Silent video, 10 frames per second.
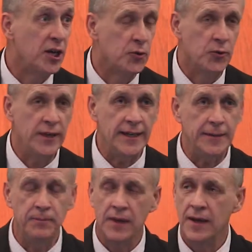they could
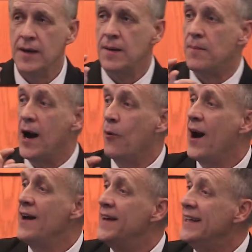read, my
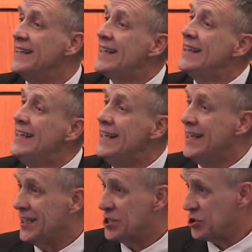wife had
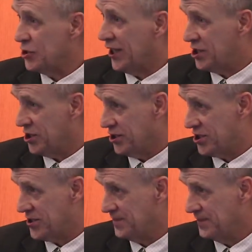cleaning
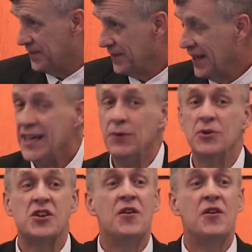instructions. It was